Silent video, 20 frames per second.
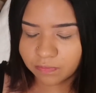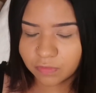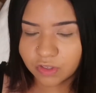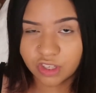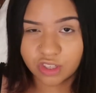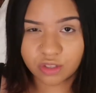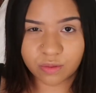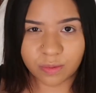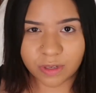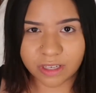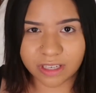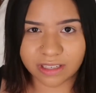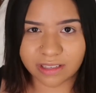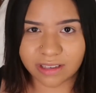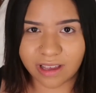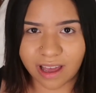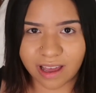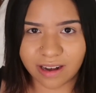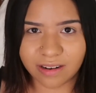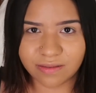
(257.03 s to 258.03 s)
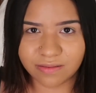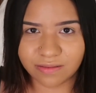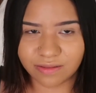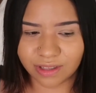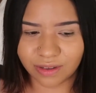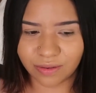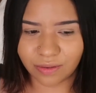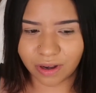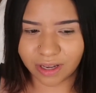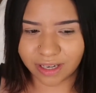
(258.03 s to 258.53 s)
just because I don't
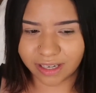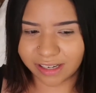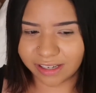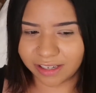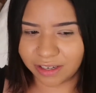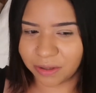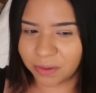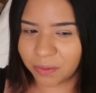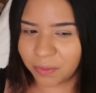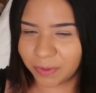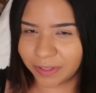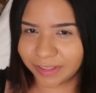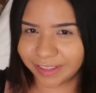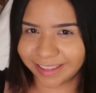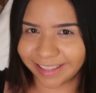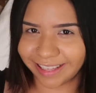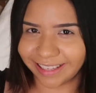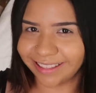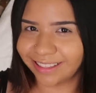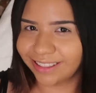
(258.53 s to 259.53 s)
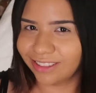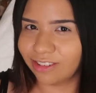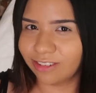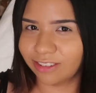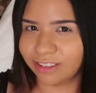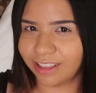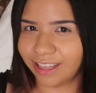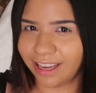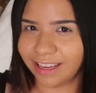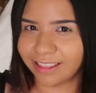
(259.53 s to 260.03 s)
really want to deal with like
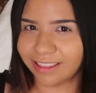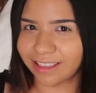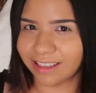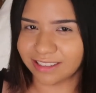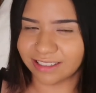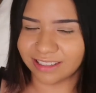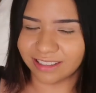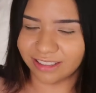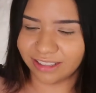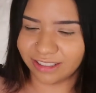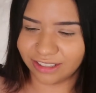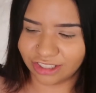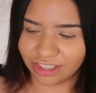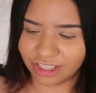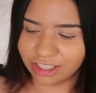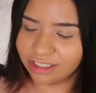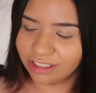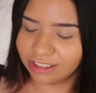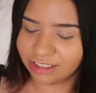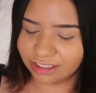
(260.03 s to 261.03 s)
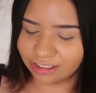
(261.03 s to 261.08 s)
all like that color change.